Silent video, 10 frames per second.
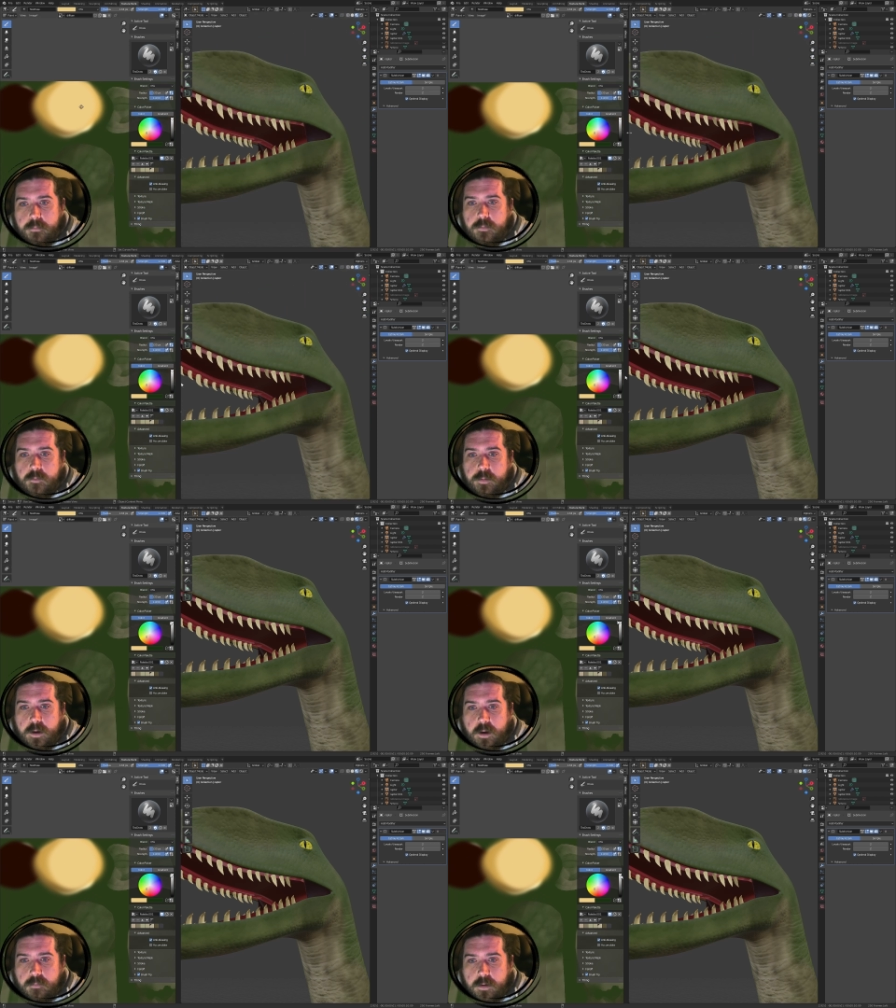Just be
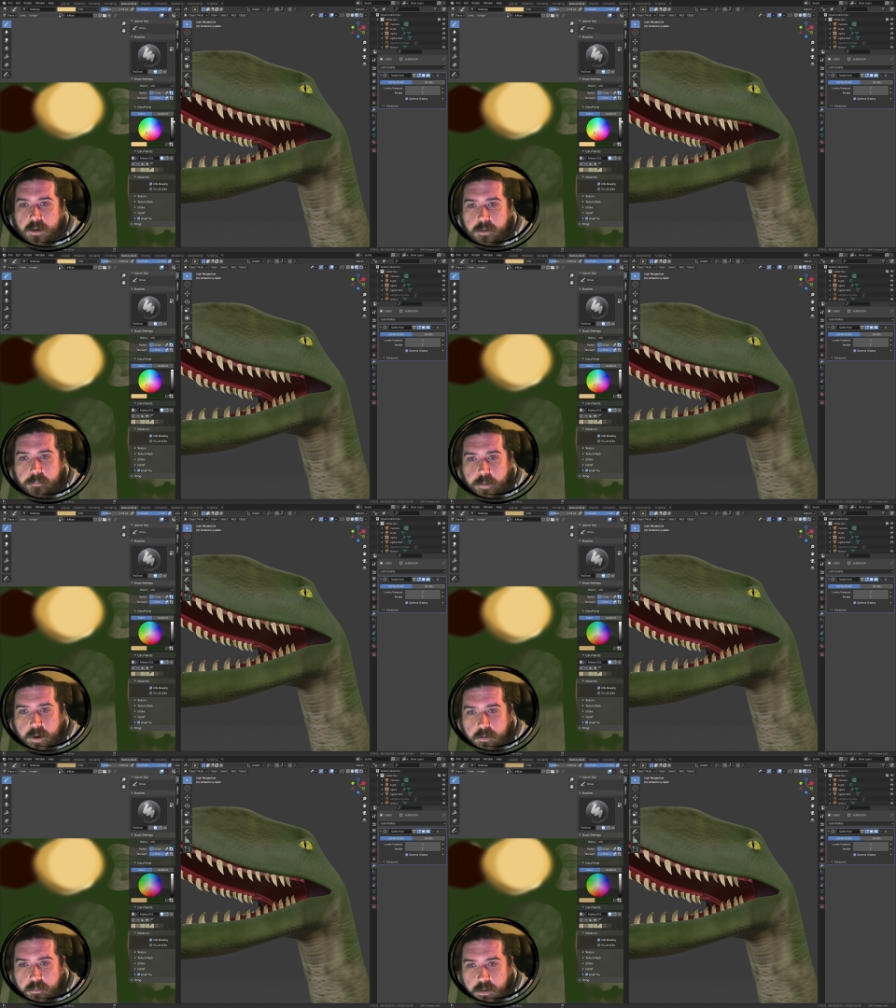careful you don't
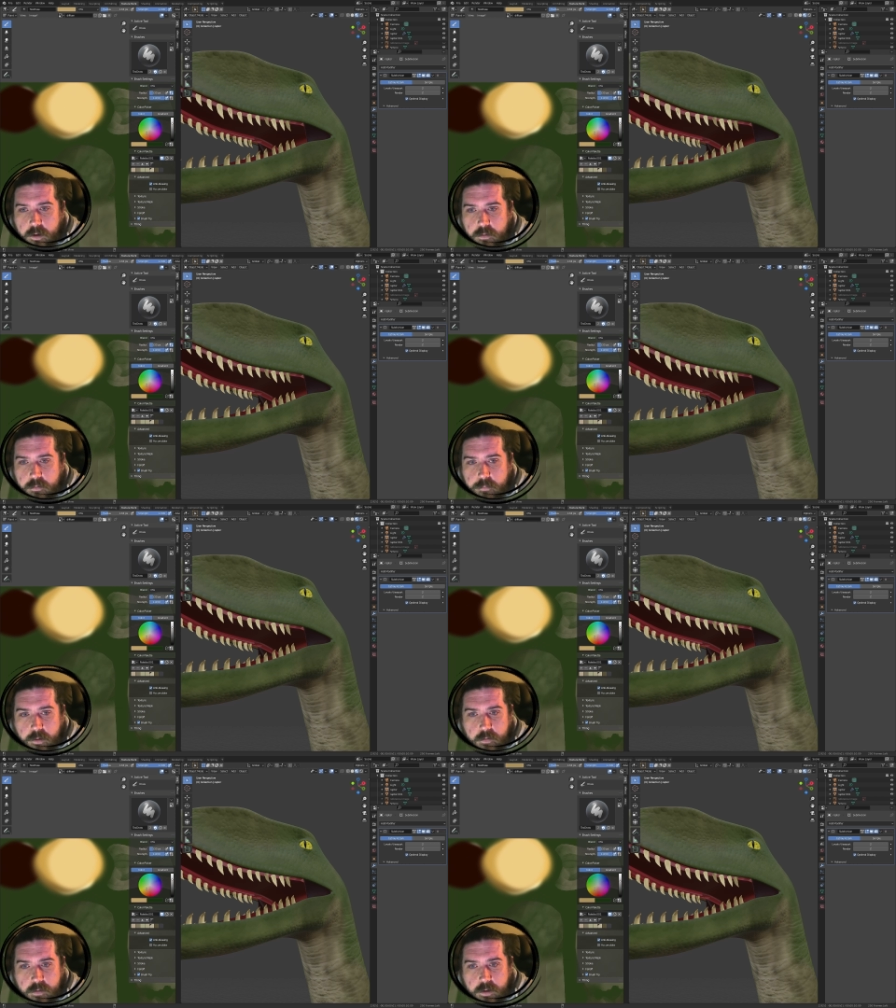paint on the other
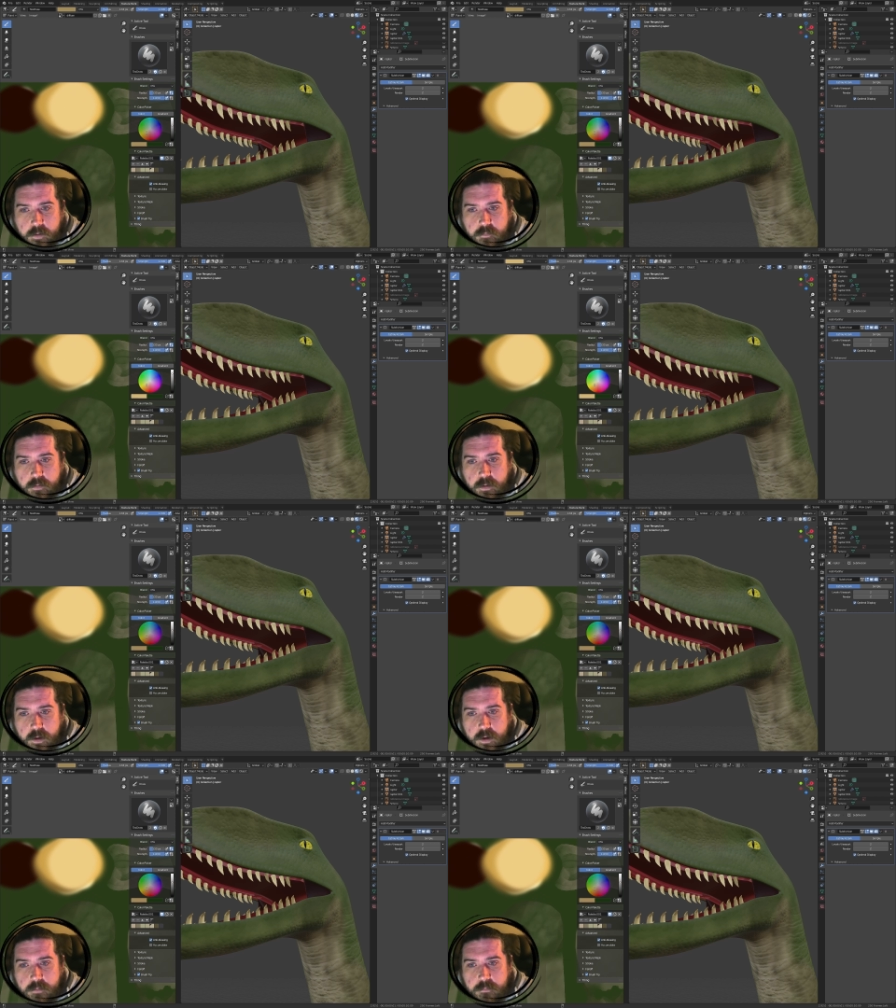parts of your texture.
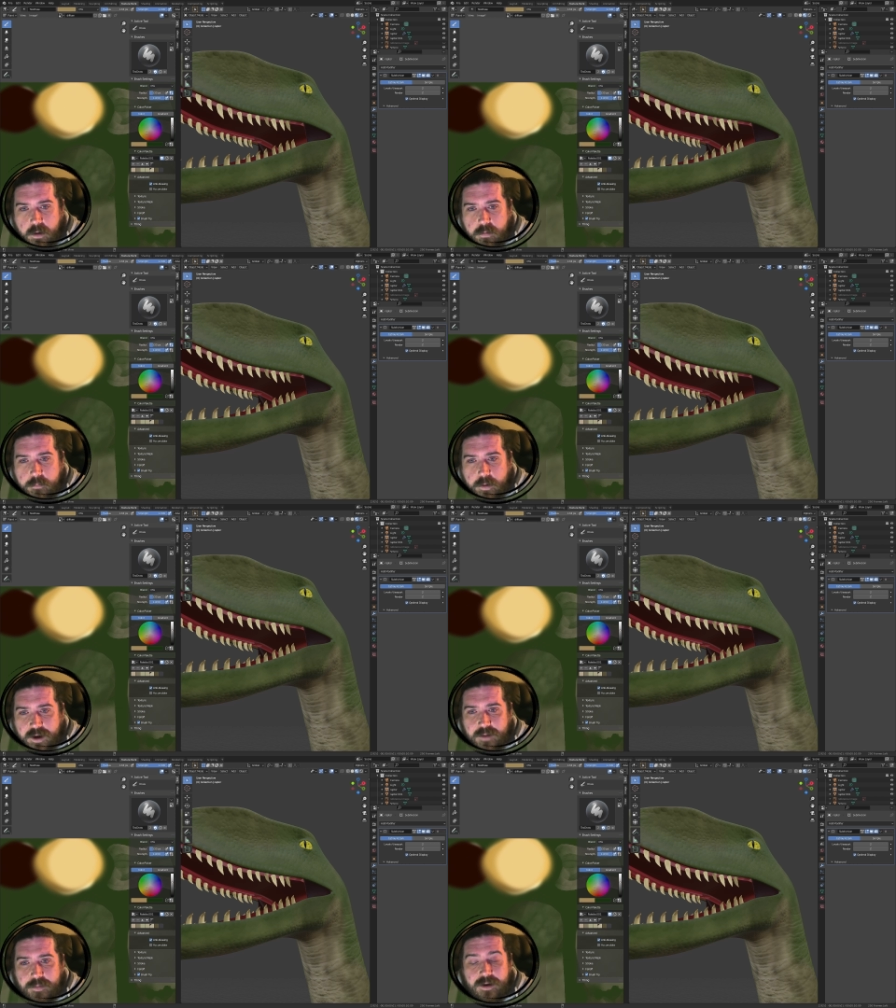Maybe make it
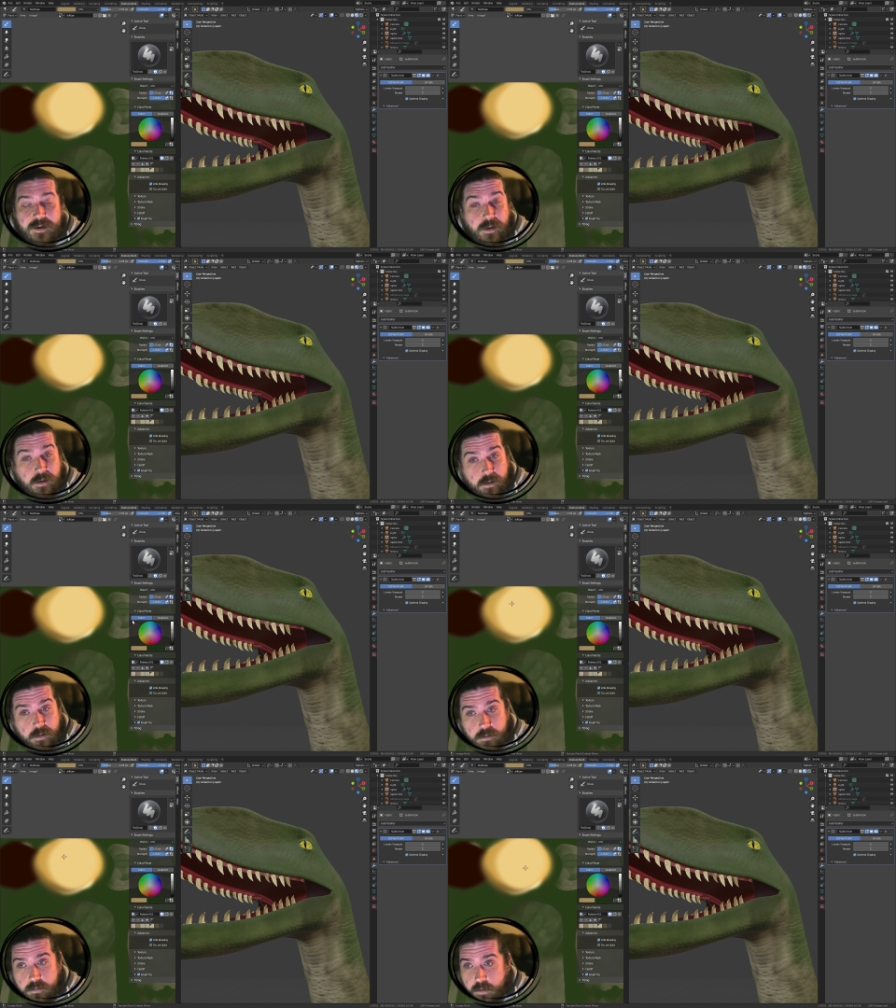a bit
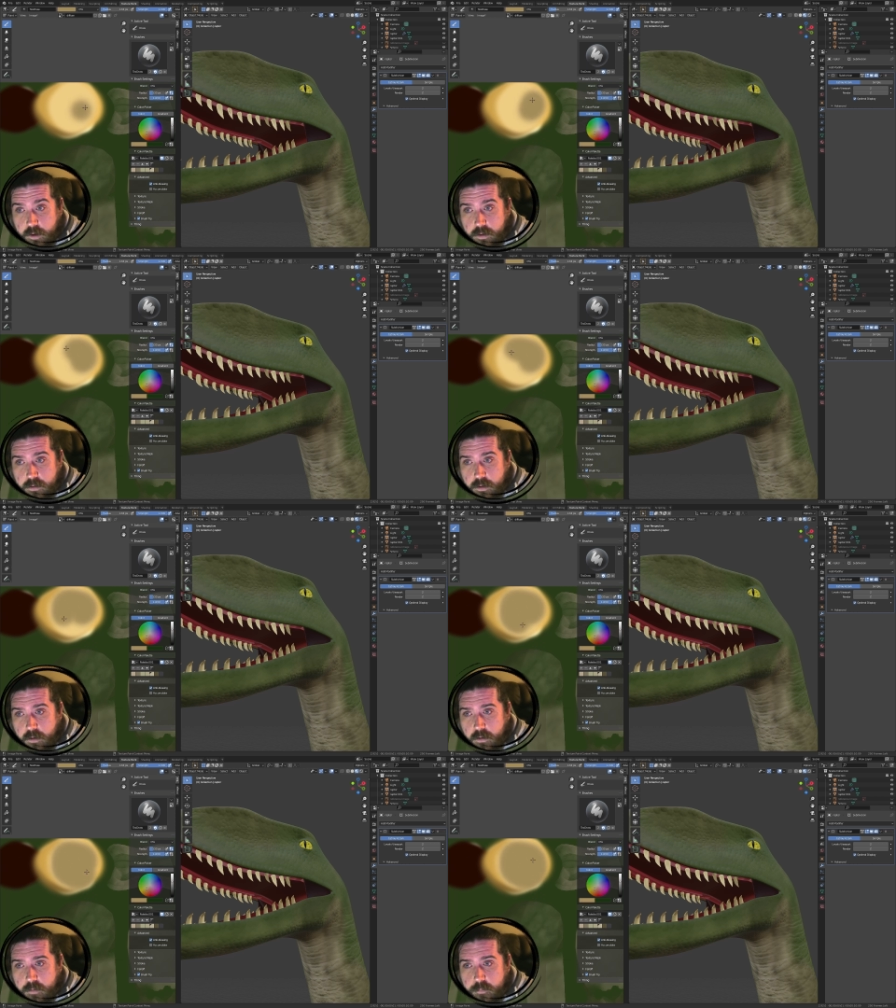a
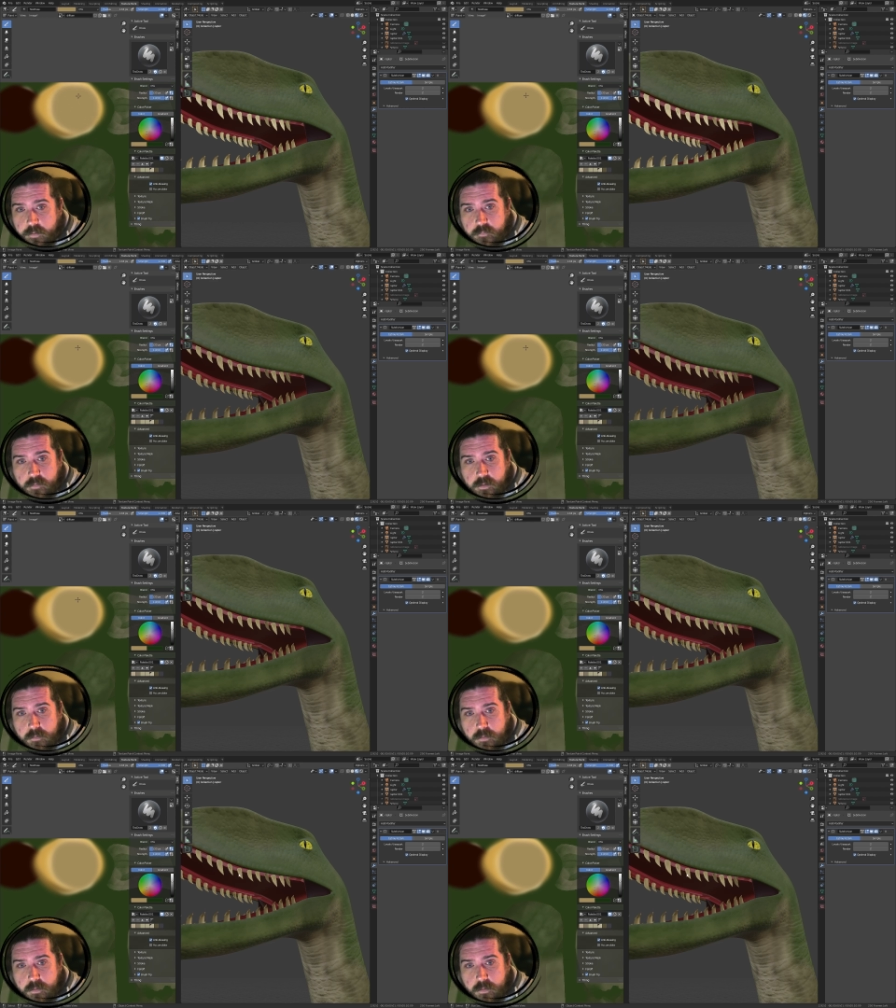darker pastel.